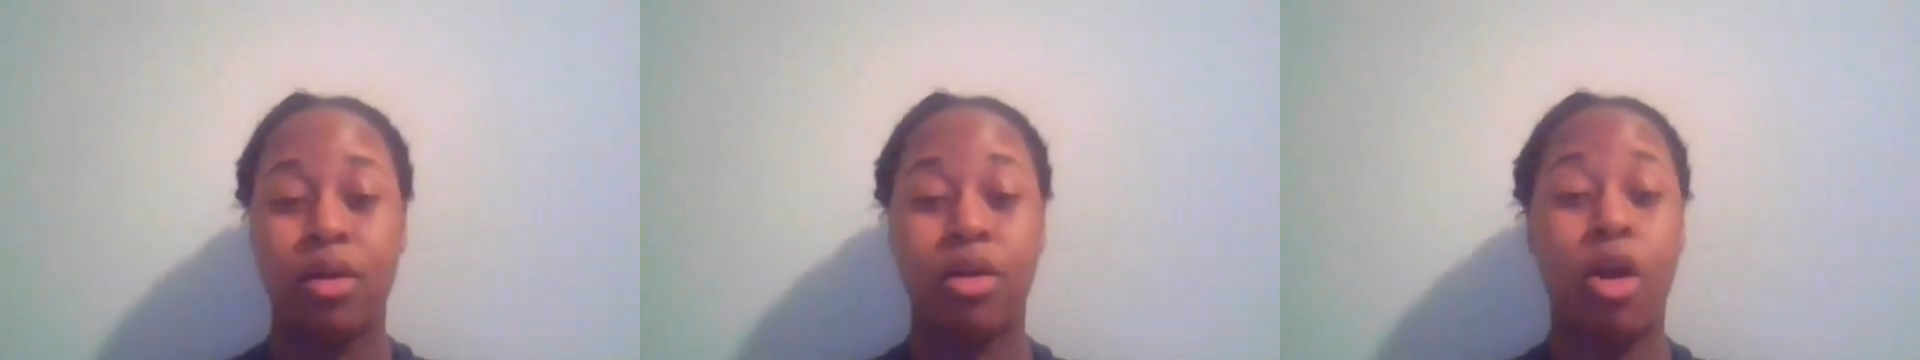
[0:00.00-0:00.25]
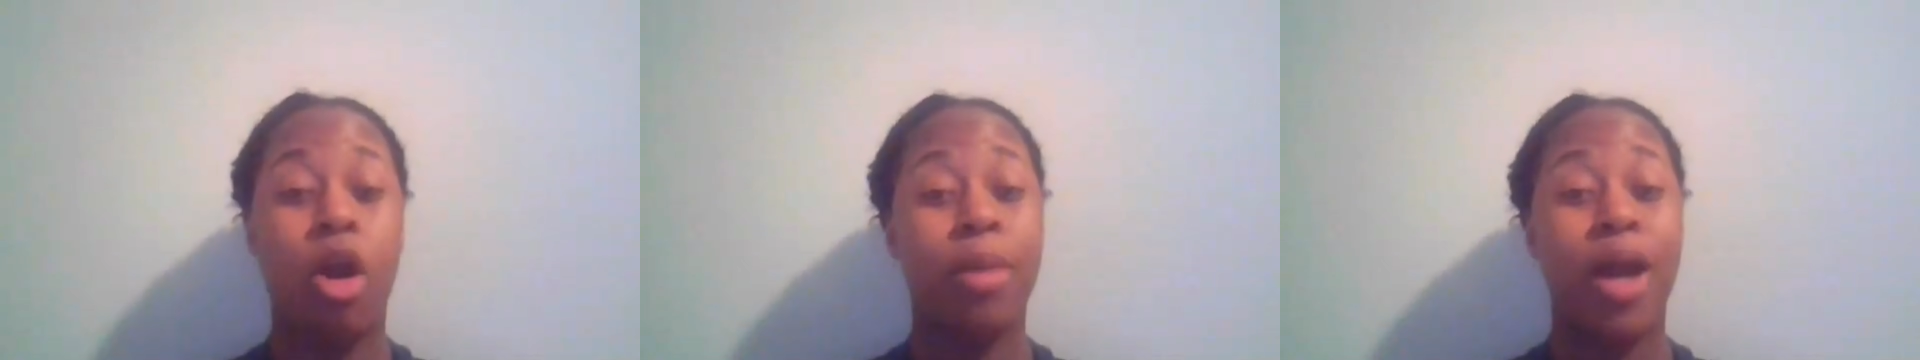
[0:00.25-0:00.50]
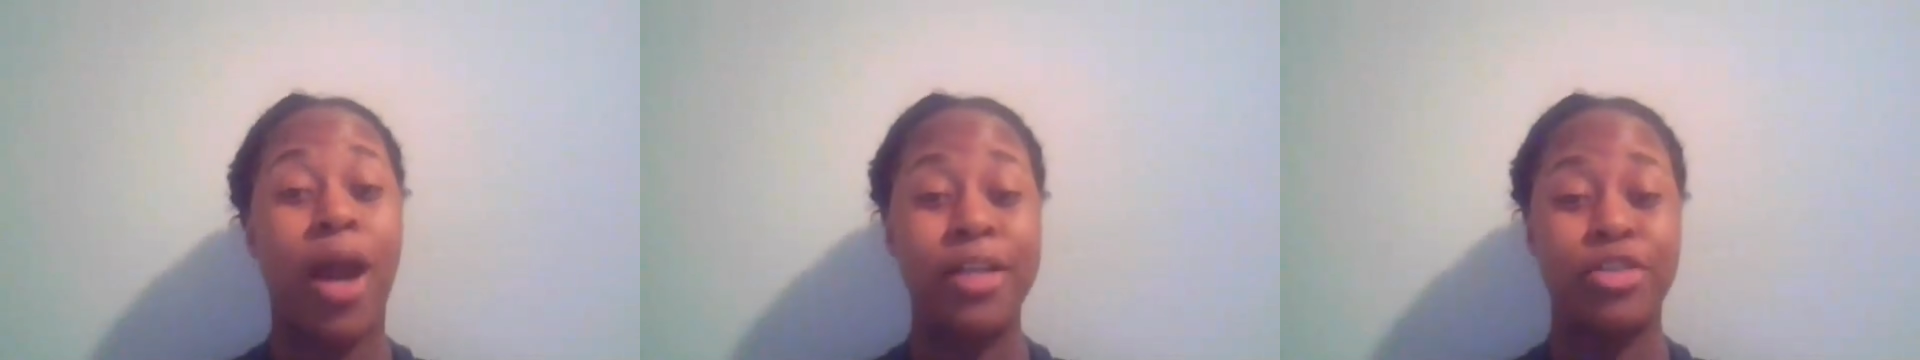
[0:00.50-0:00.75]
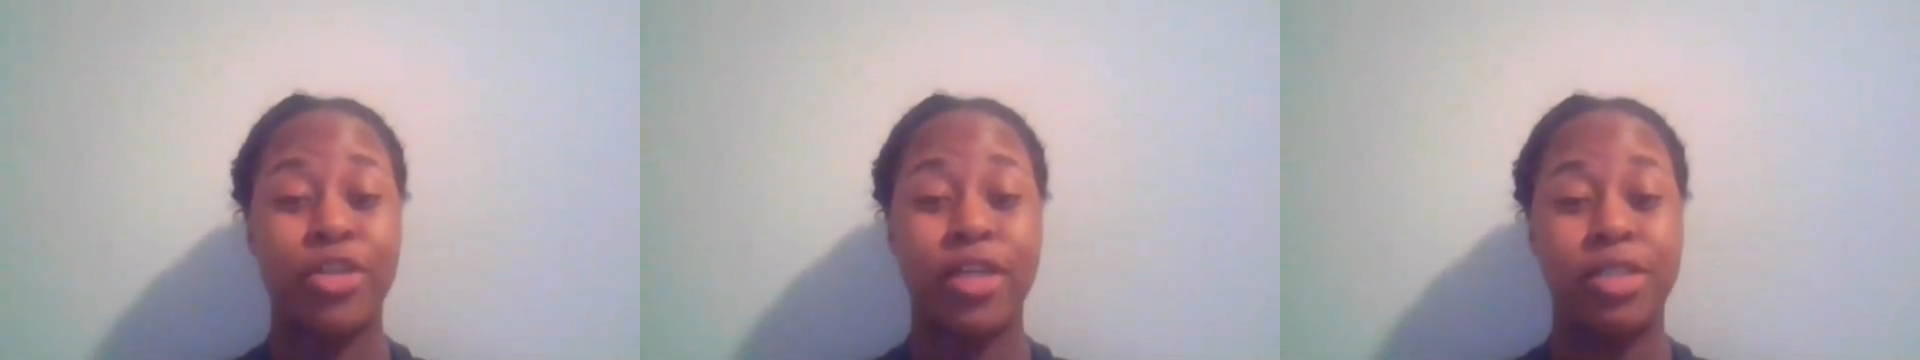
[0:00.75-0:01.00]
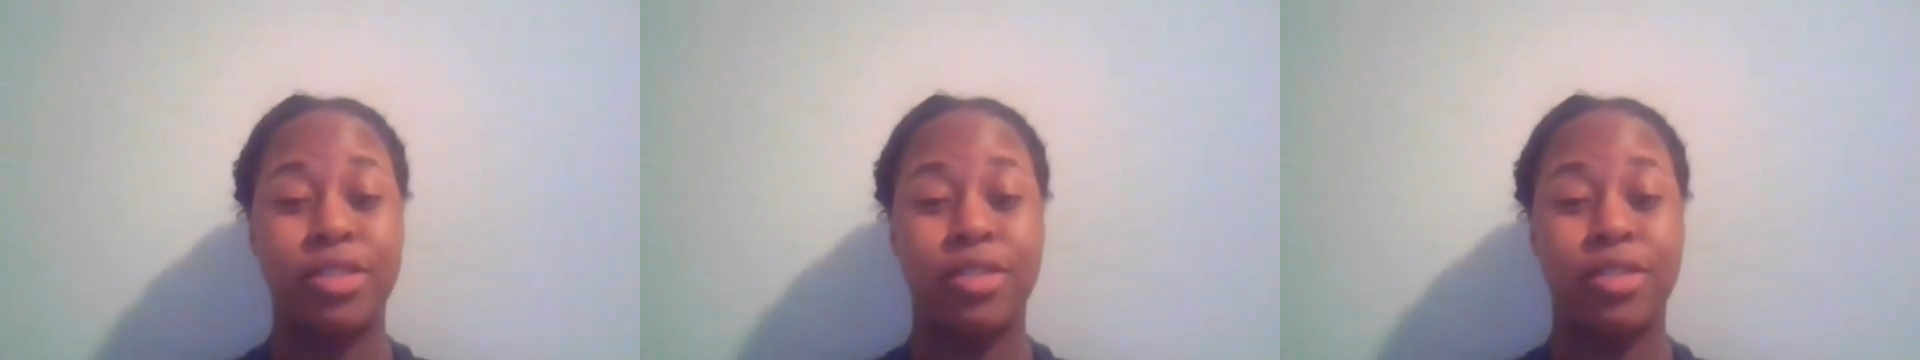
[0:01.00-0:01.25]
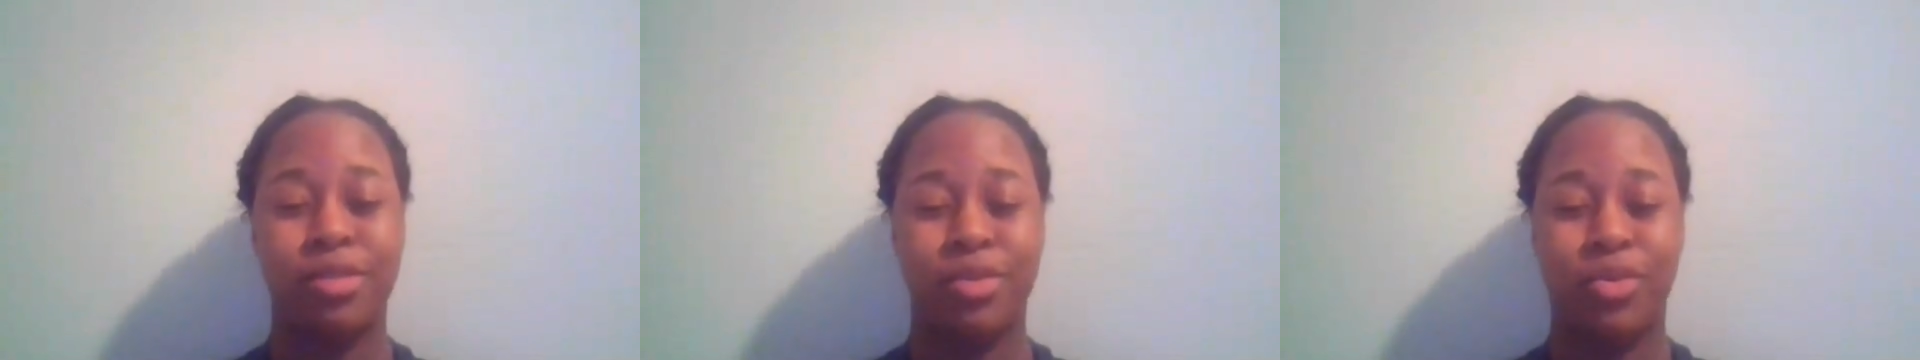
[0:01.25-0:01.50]

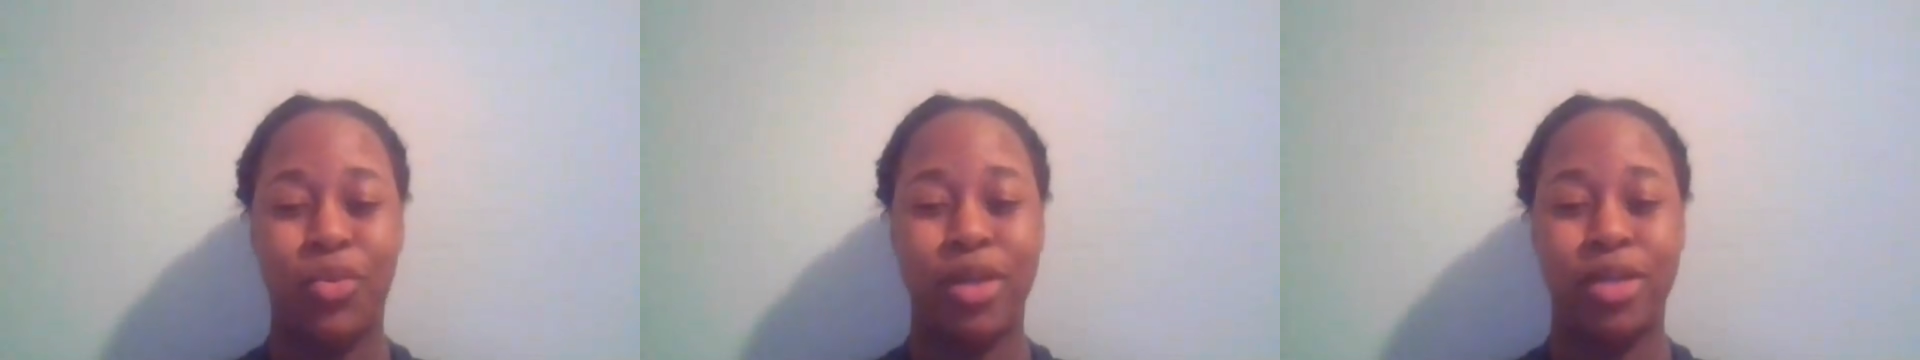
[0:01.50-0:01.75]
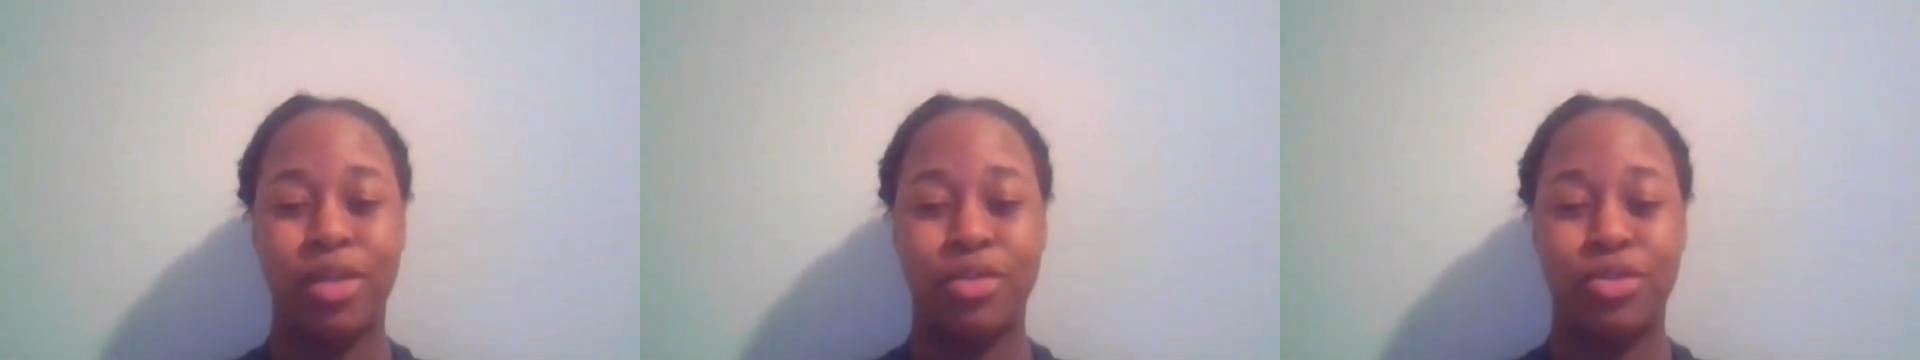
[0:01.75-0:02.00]
Carbohydrates. 1,